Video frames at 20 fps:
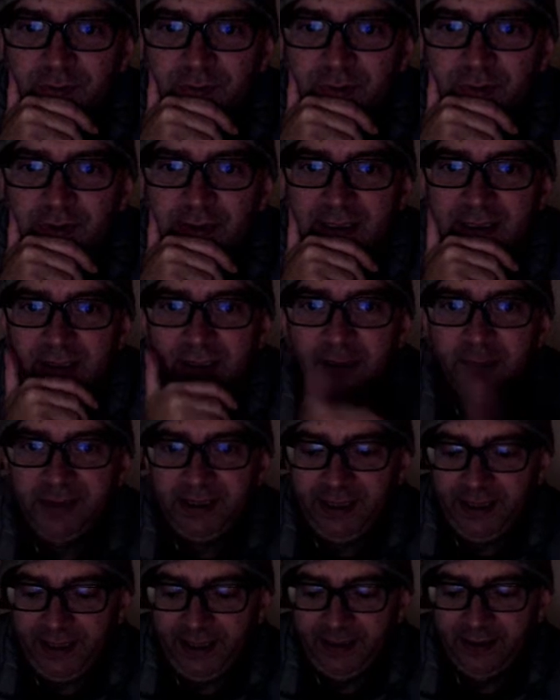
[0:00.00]
they're going to be
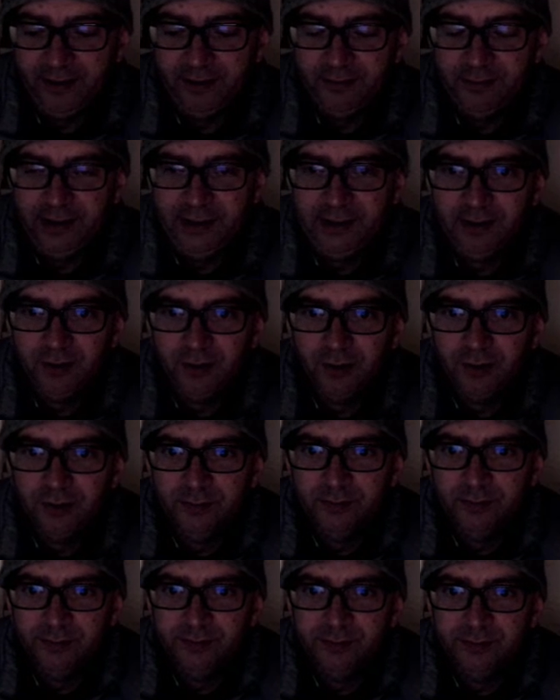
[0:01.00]
here in column
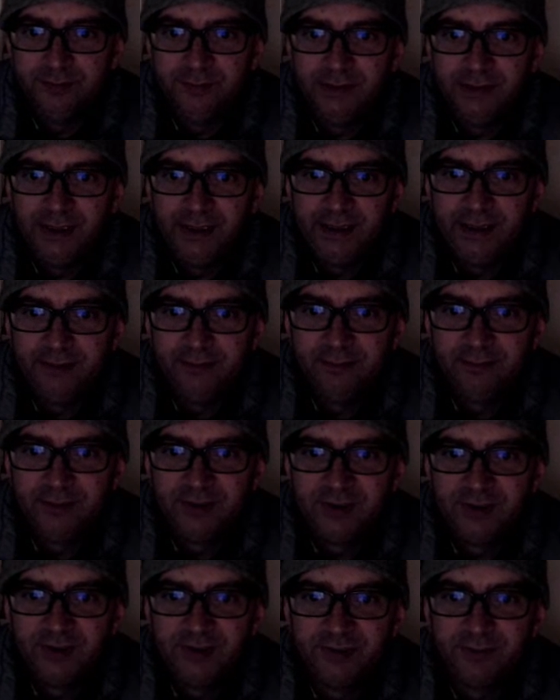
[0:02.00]
9. It
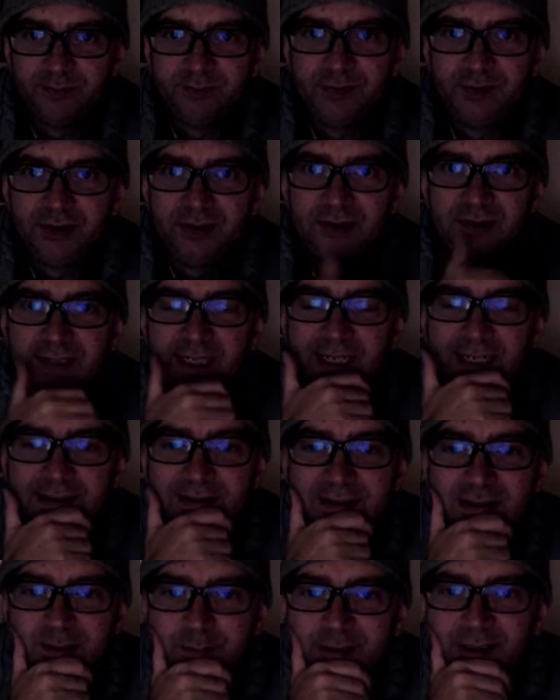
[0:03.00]
just has
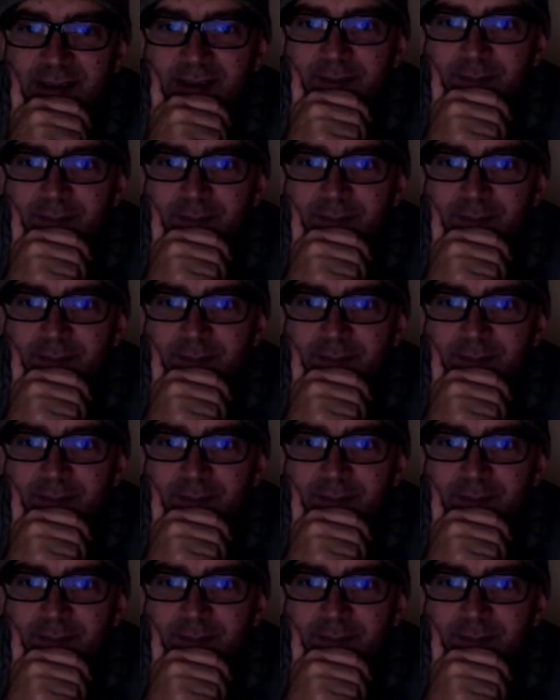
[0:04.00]
to be.